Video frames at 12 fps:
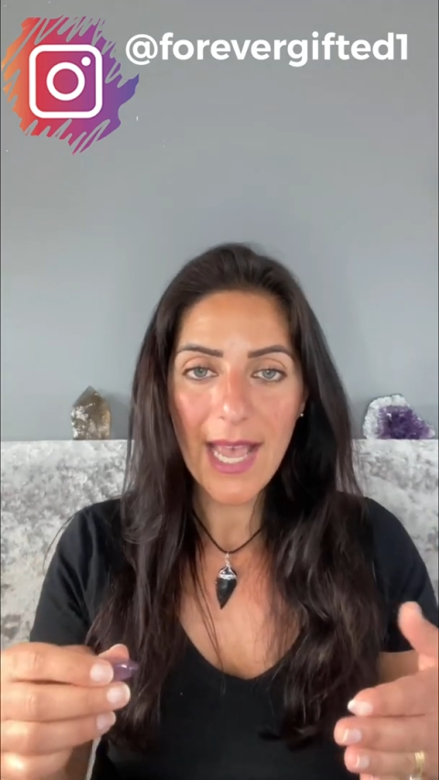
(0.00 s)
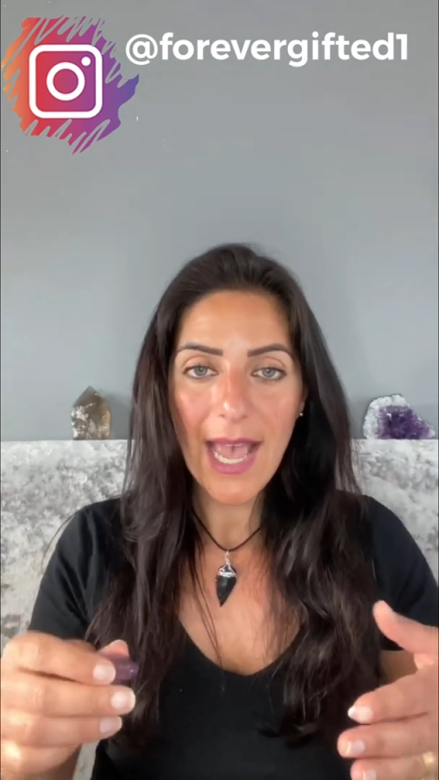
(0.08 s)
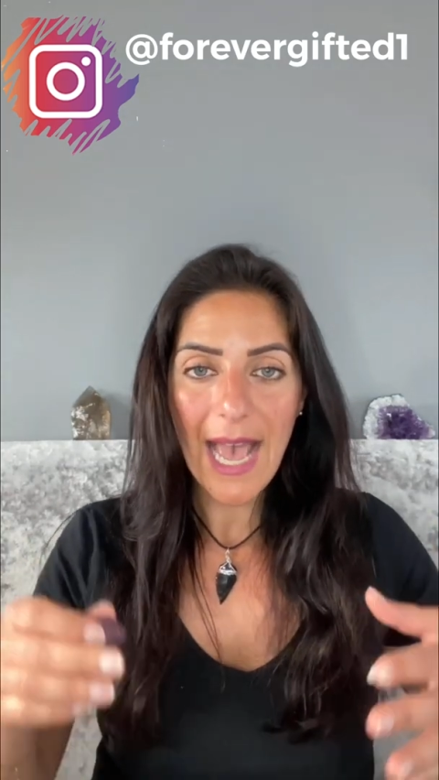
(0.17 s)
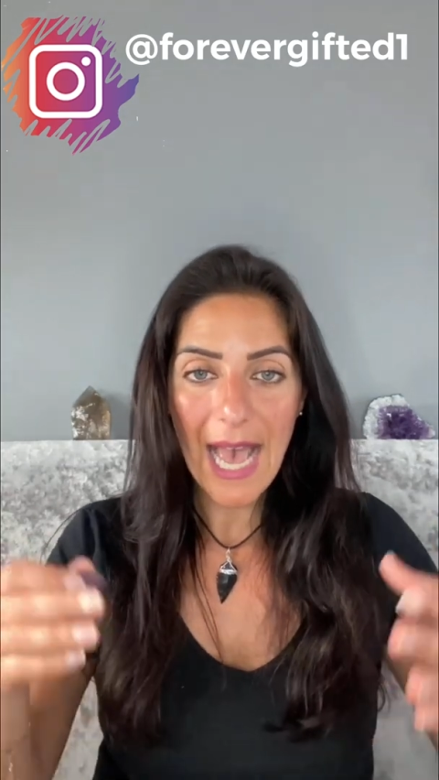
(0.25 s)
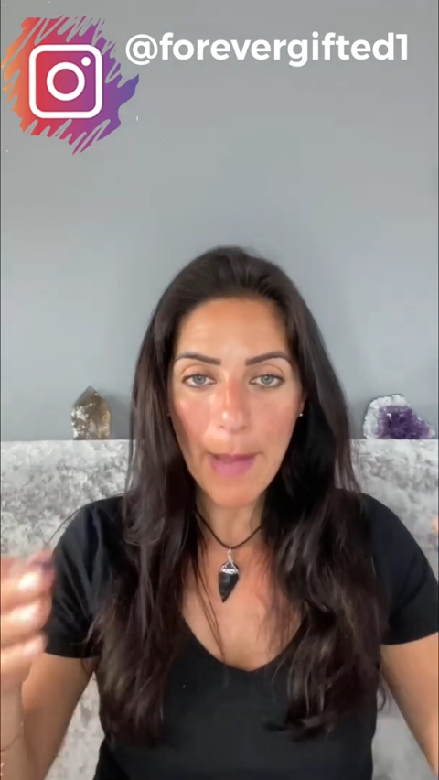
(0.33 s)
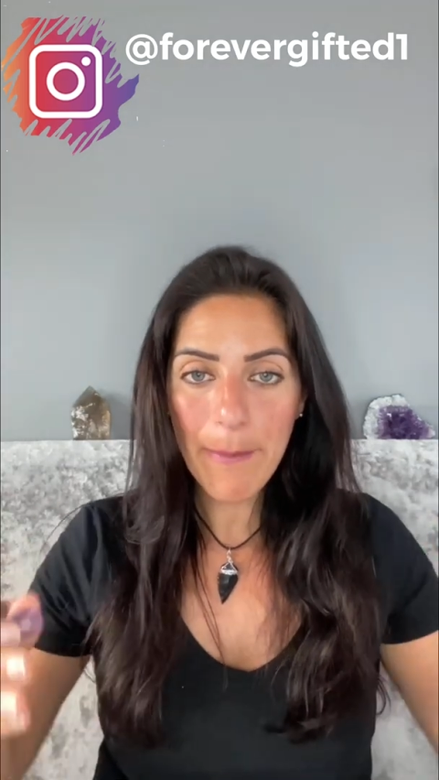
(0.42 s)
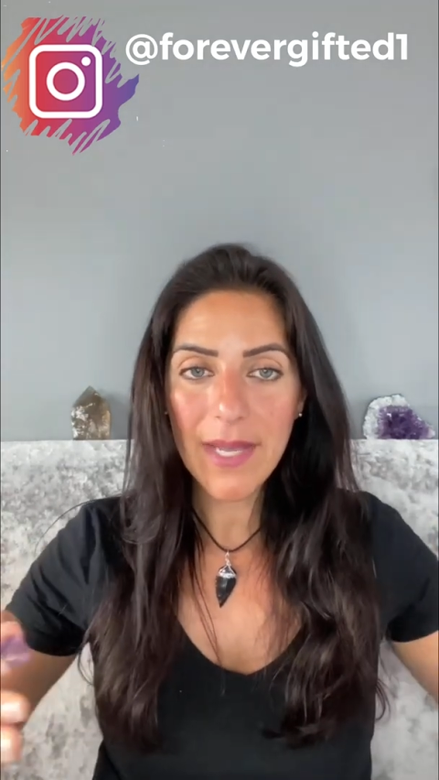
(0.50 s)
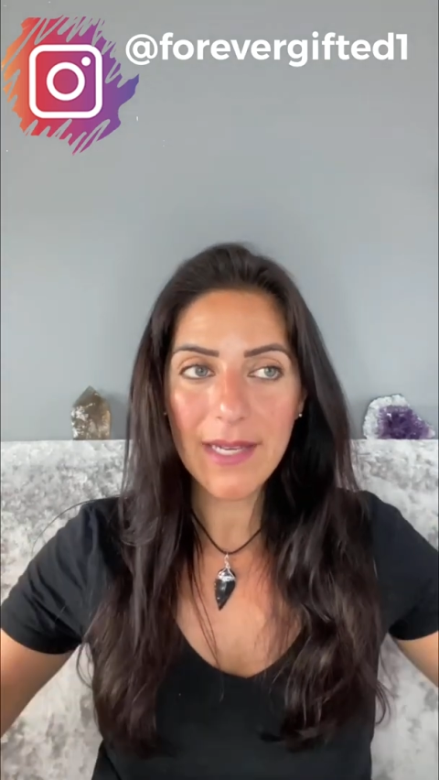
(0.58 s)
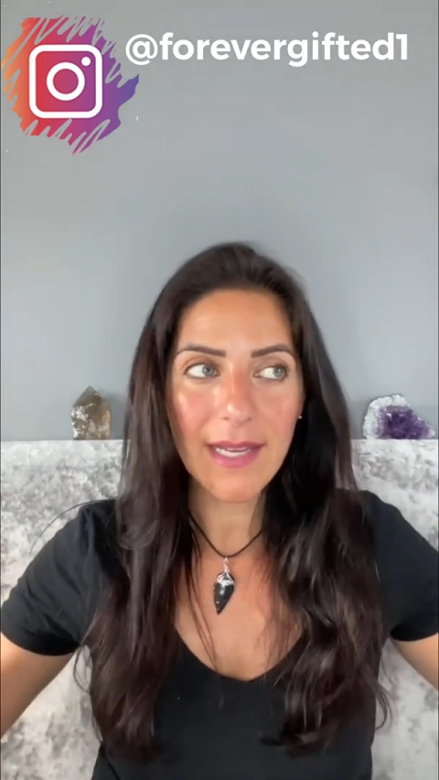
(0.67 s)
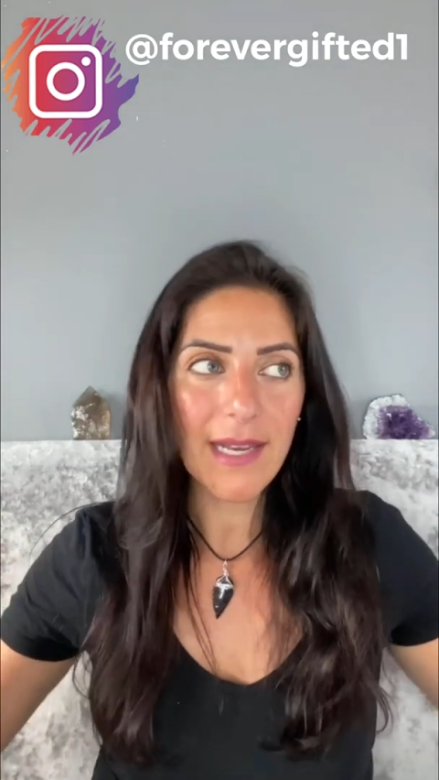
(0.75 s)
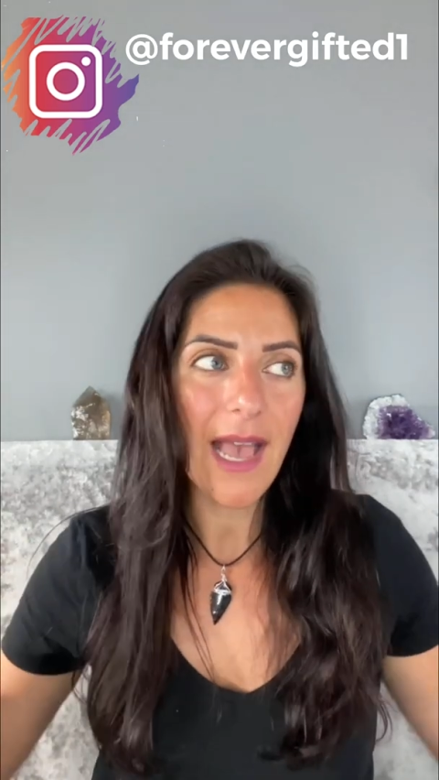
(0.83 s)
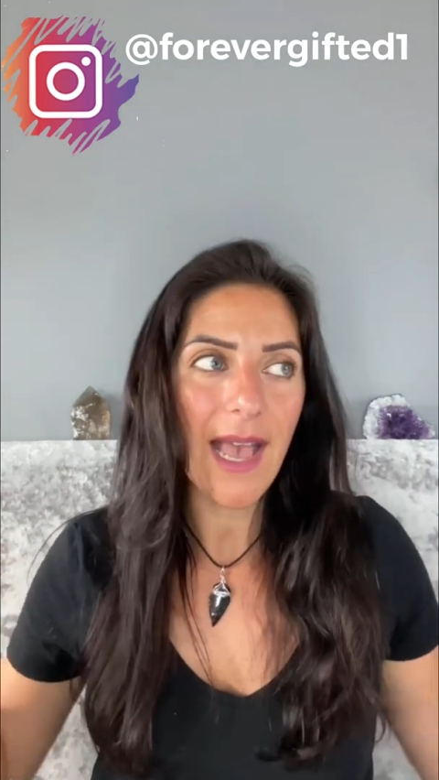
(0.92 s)

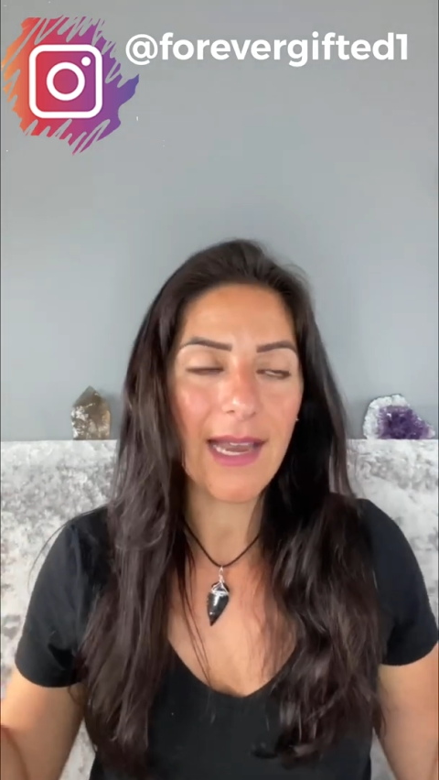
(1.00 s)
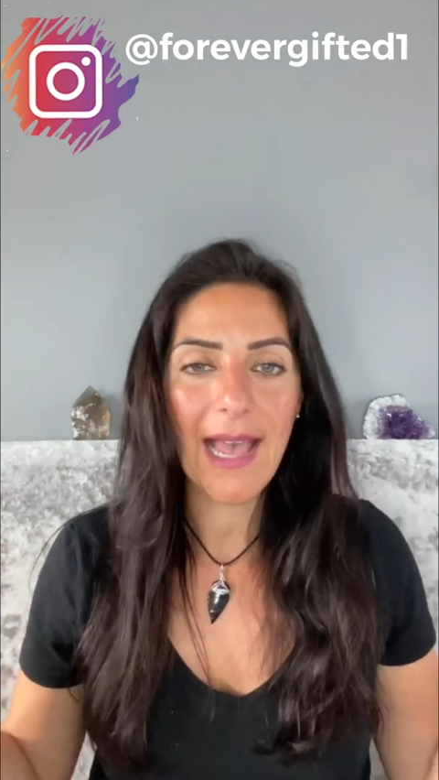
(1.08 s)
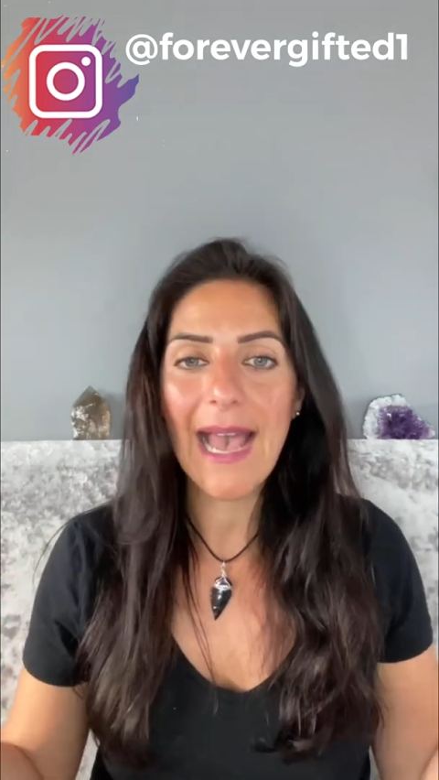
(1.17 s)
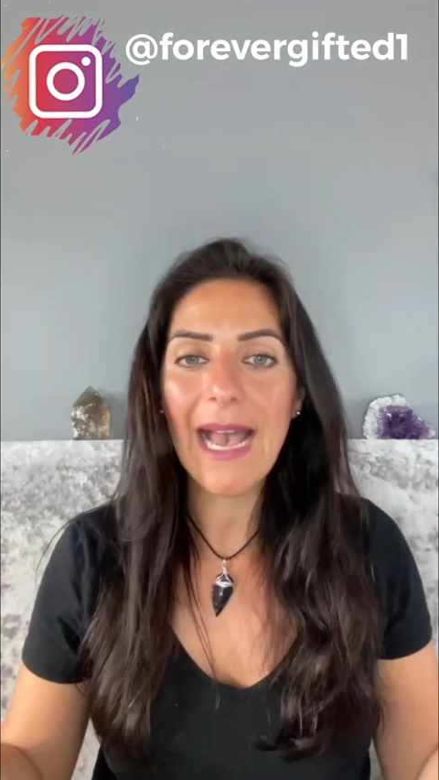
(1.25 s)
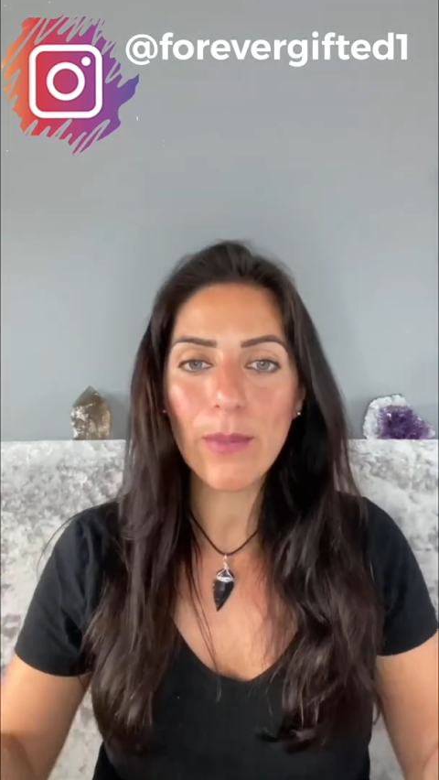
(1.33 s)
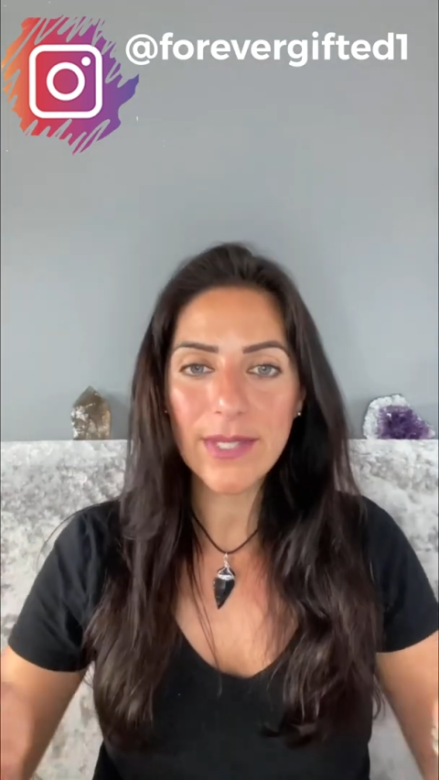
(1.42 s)
happening and how